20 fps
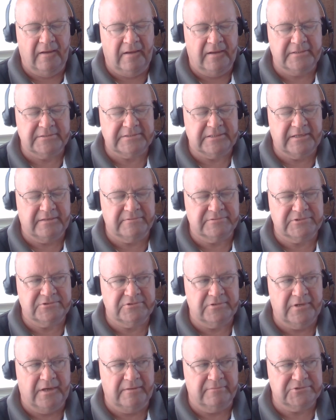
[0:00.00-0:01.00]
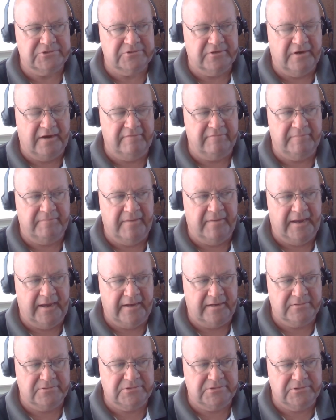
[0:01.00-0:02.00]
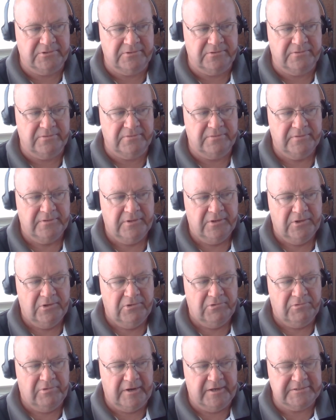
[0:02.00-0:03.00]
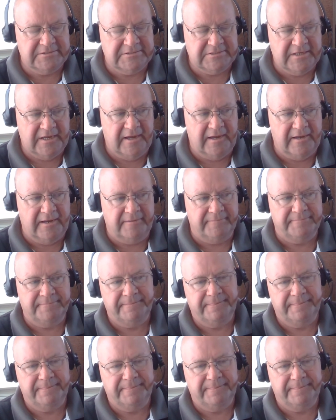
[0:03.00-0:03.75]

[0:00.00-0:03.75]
honestly I was I was driving back to where I stay